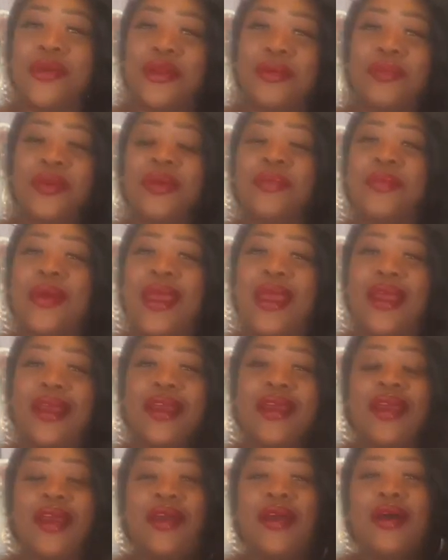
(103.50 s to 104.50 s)
to be
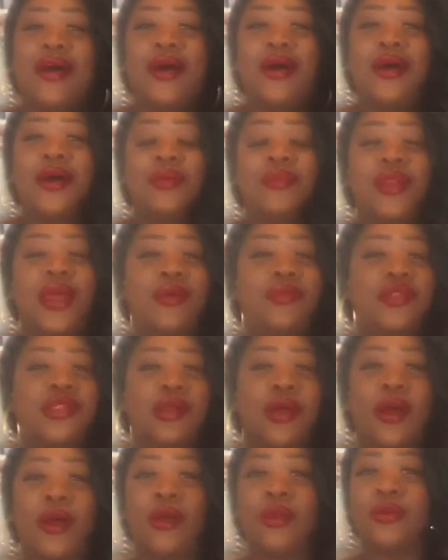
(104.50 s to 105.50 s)
back. That was
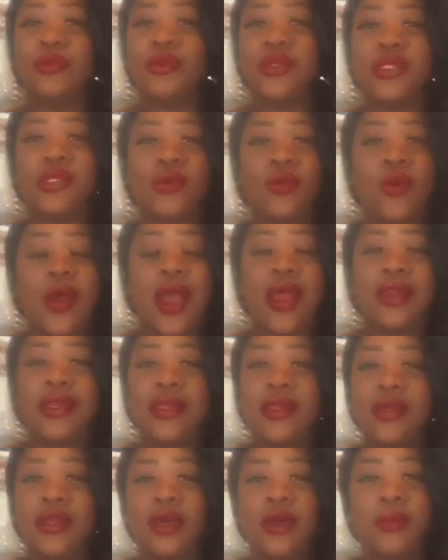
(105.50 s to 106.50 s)
the only reason why I
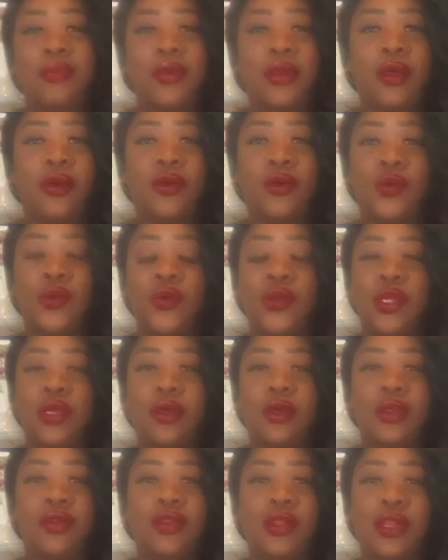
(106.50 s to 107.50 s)
didn't upload
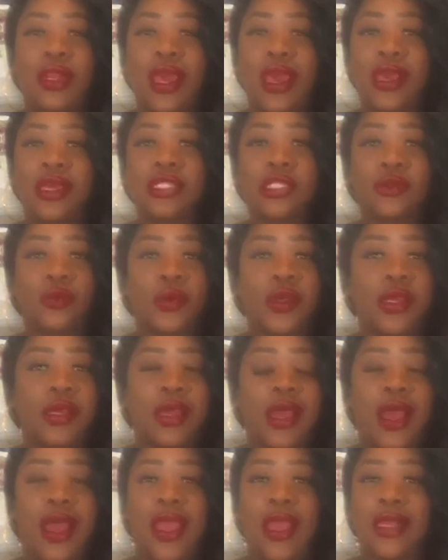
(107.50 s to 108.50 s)
the last
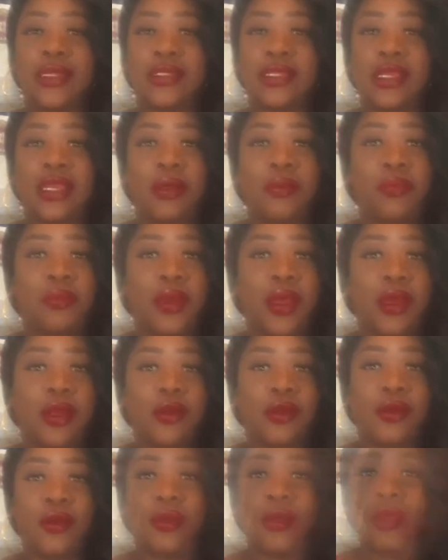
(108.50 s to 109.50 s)
week. I had to get
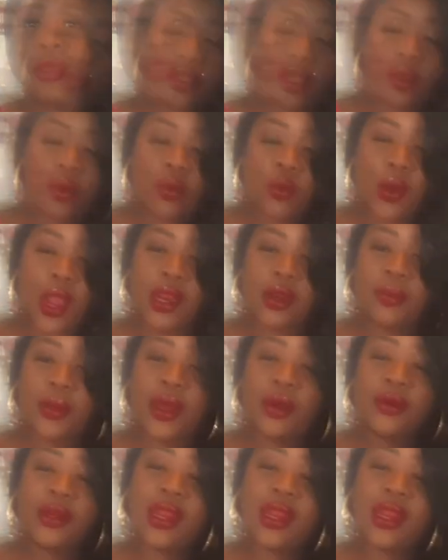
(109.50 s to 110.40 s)
better. Right about